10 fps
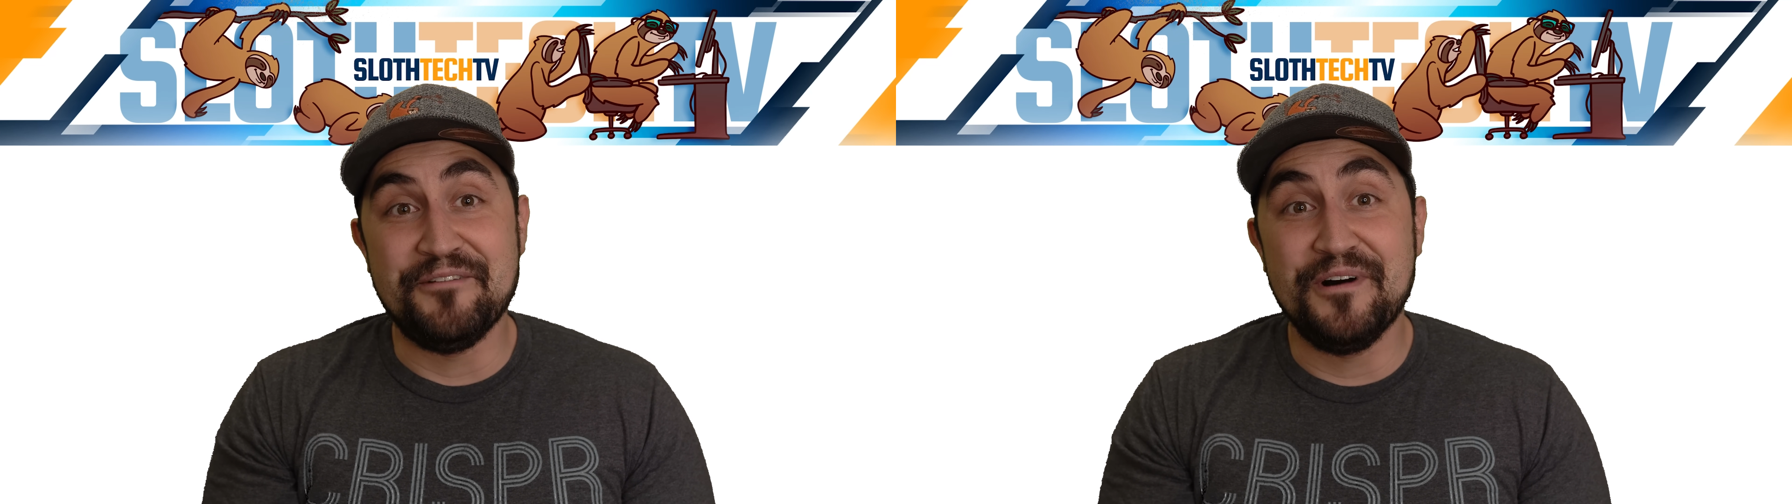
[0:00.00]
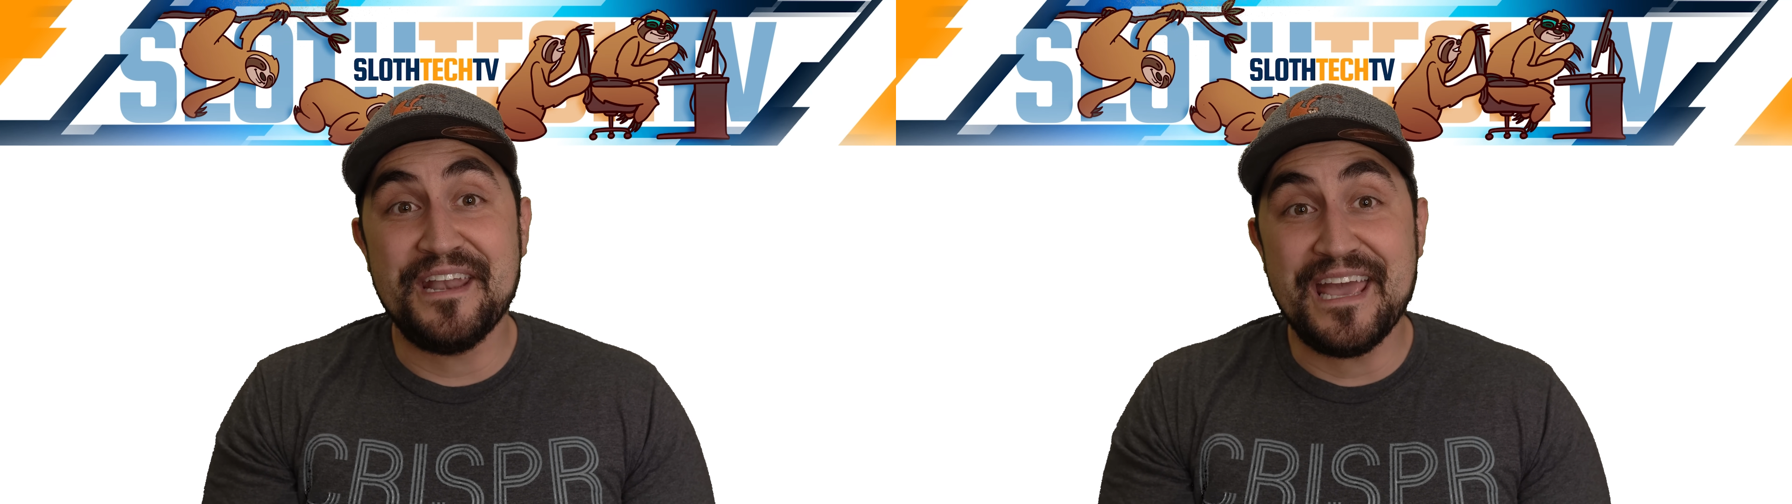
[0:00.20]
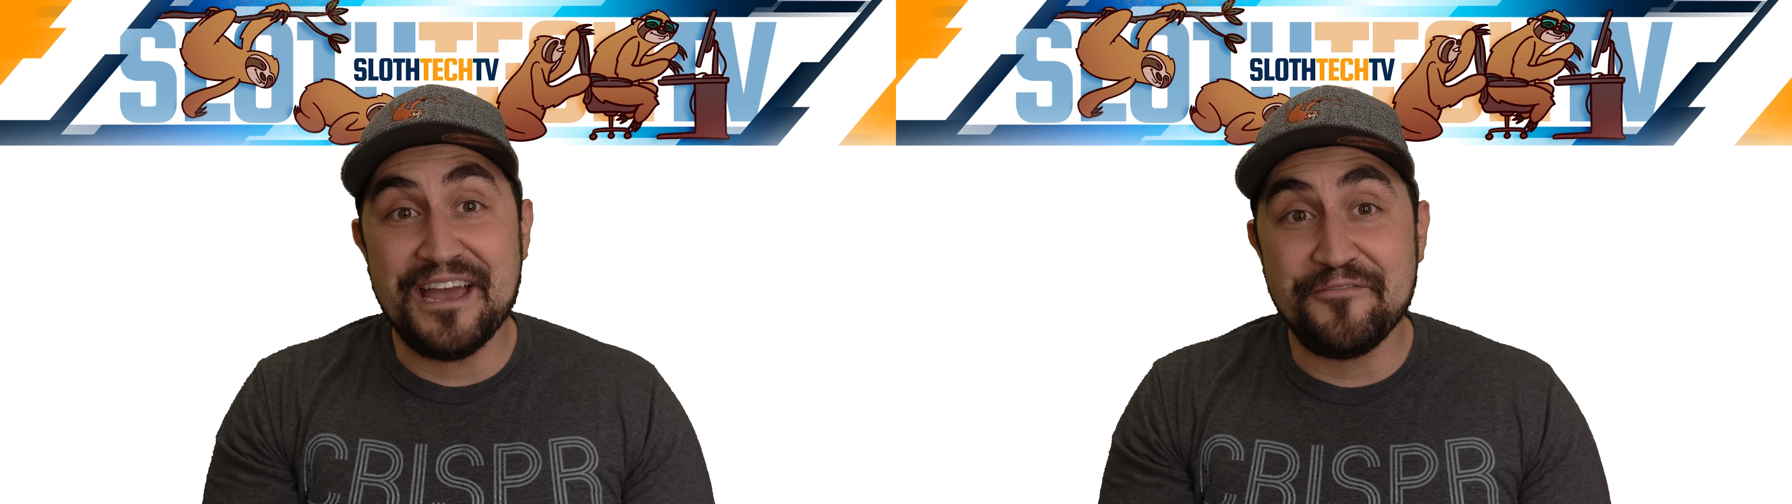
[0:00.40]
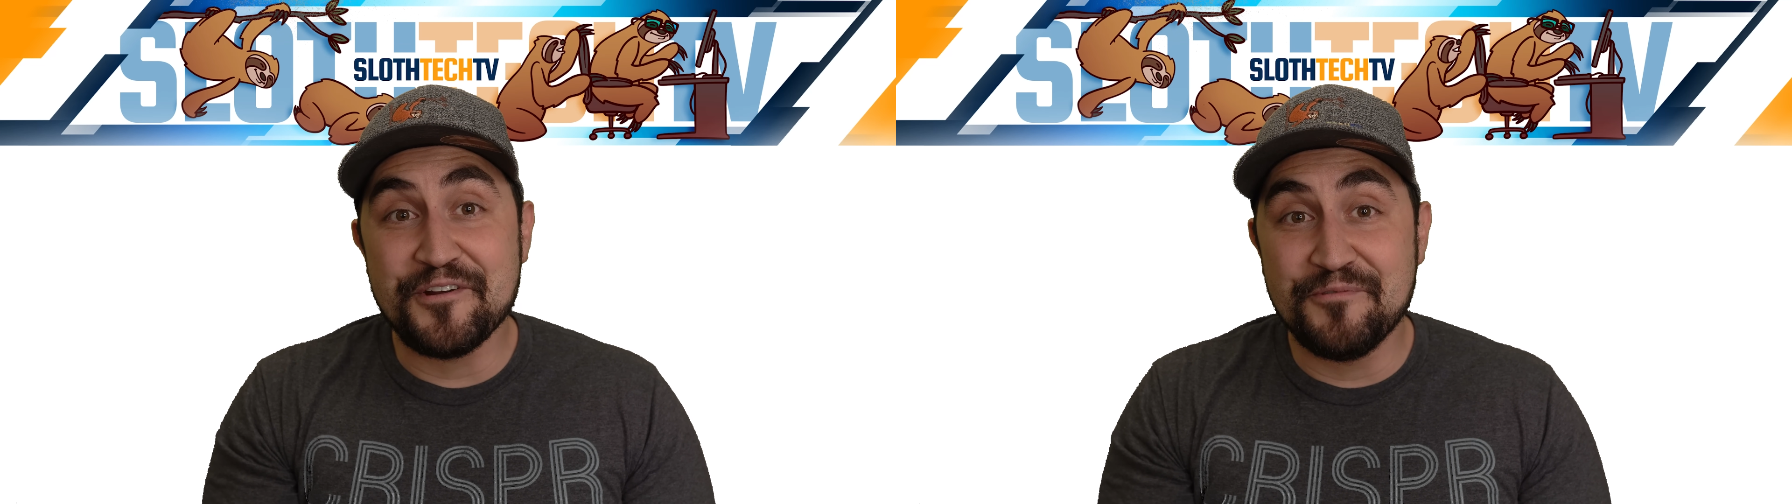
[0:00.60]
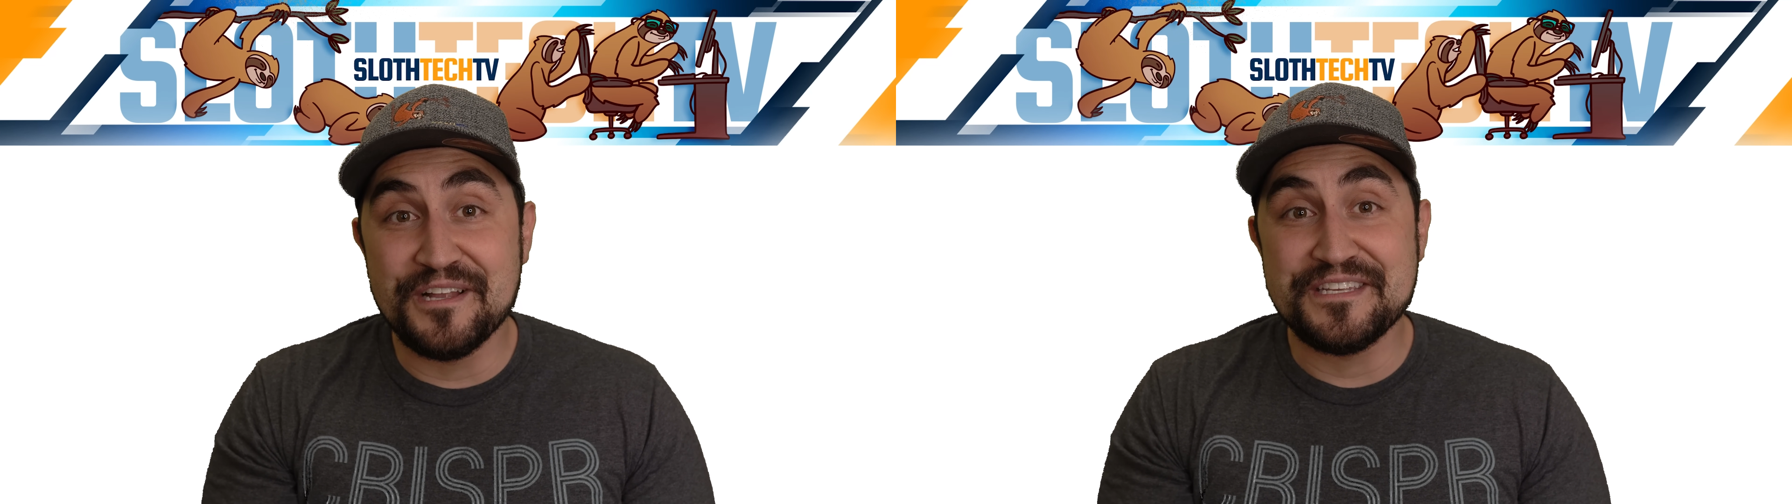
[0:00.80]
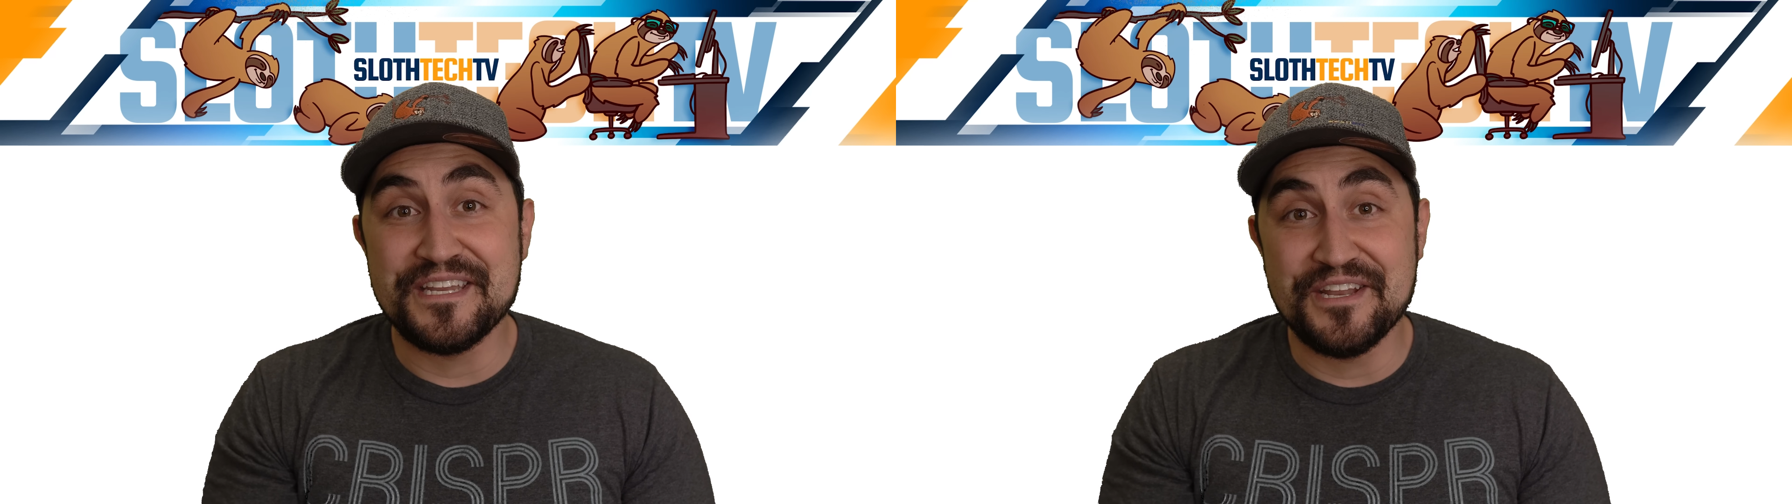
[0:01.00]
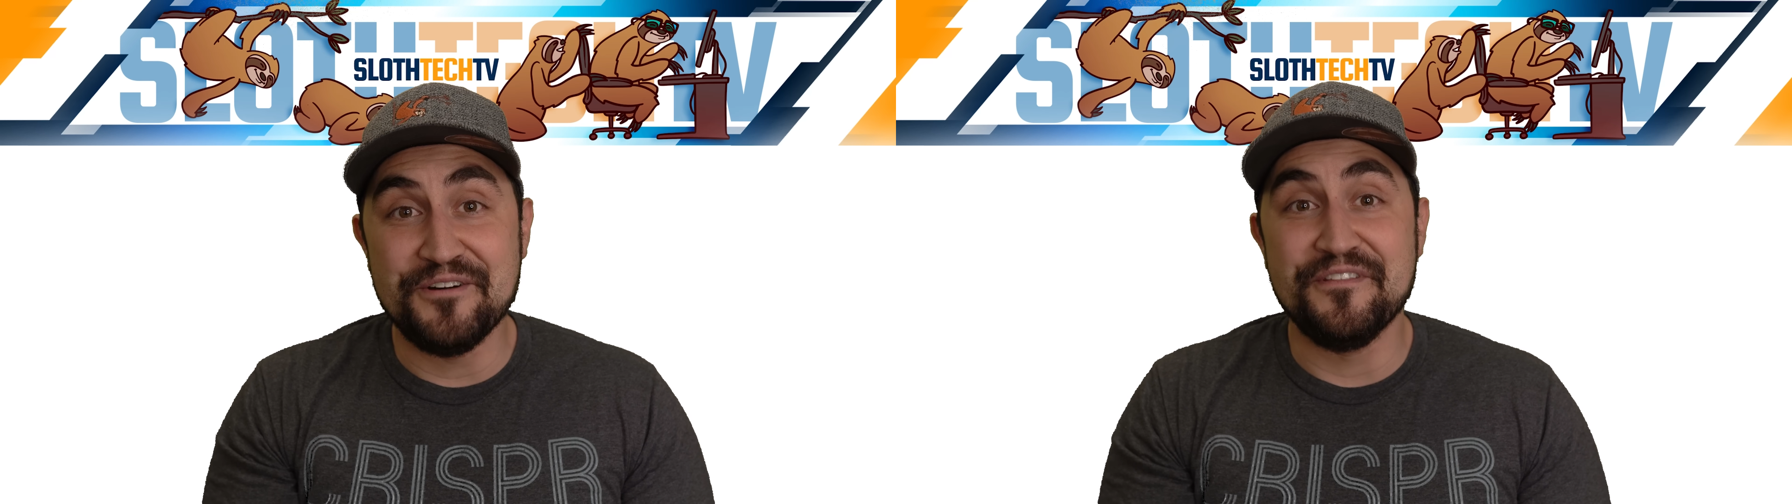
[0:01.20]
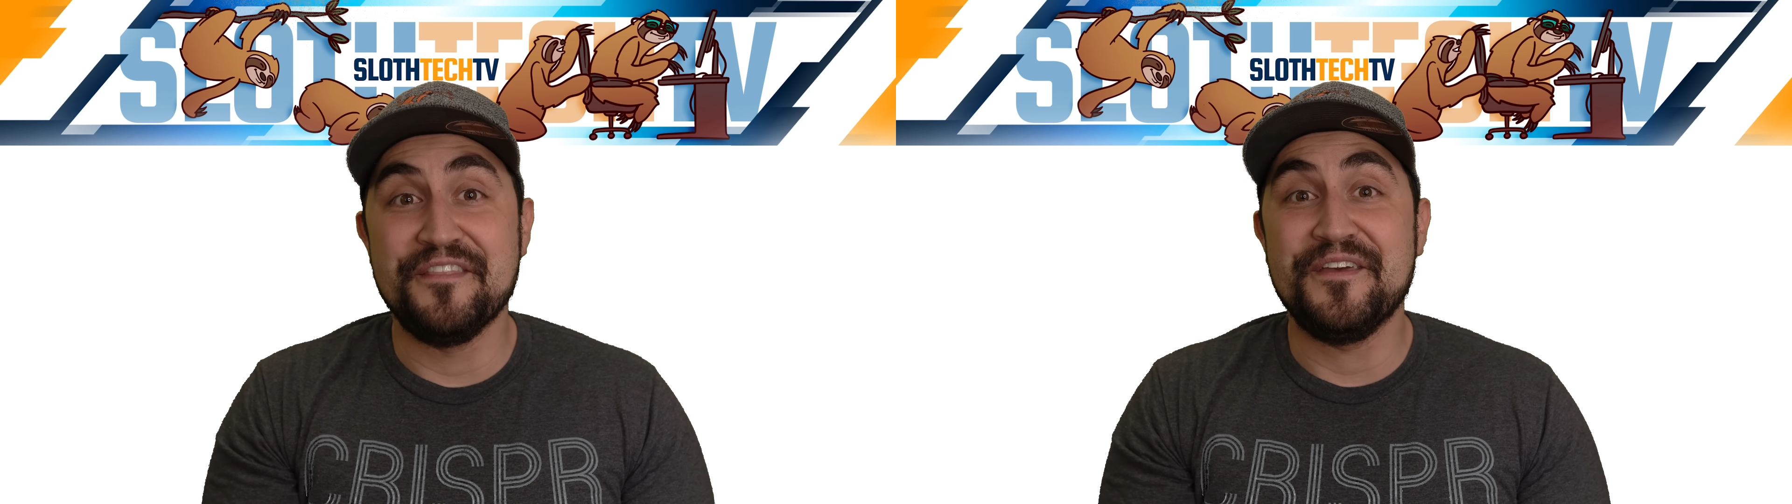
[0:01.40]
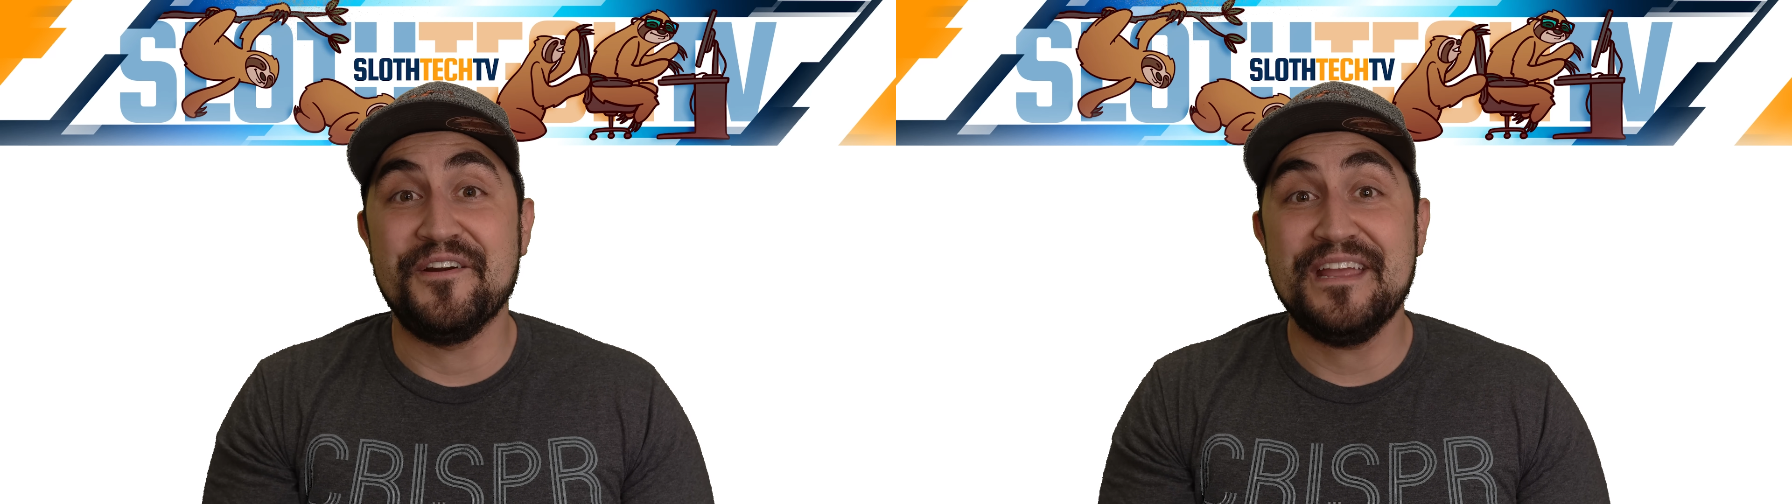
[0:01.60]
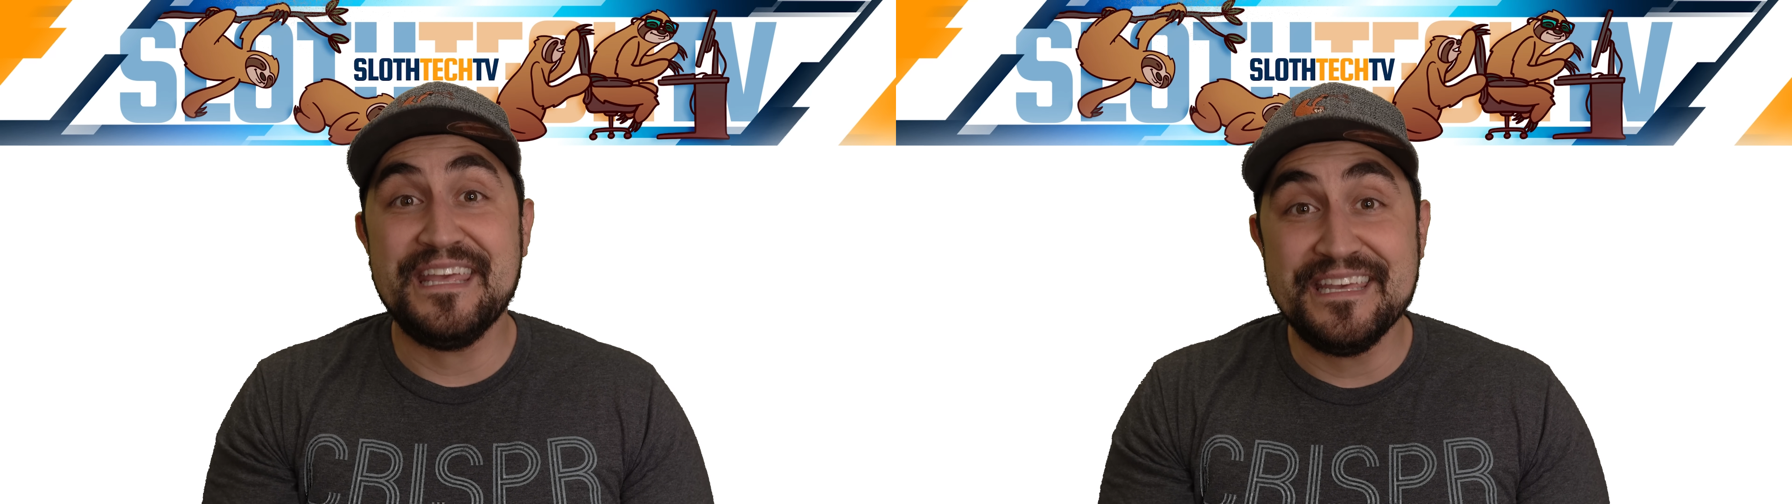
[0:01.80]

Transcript: I want everyone to know that there